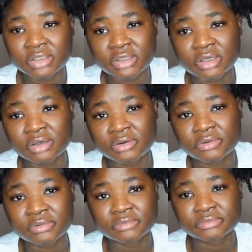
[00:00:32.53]

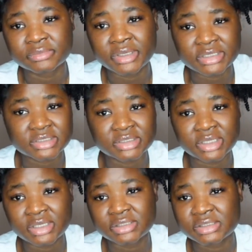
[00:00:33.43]
don't
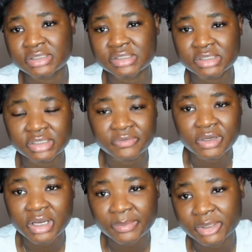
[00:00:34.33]
hesitate, just leave a
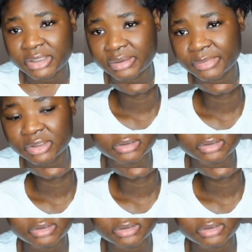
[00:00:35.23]
comment down below.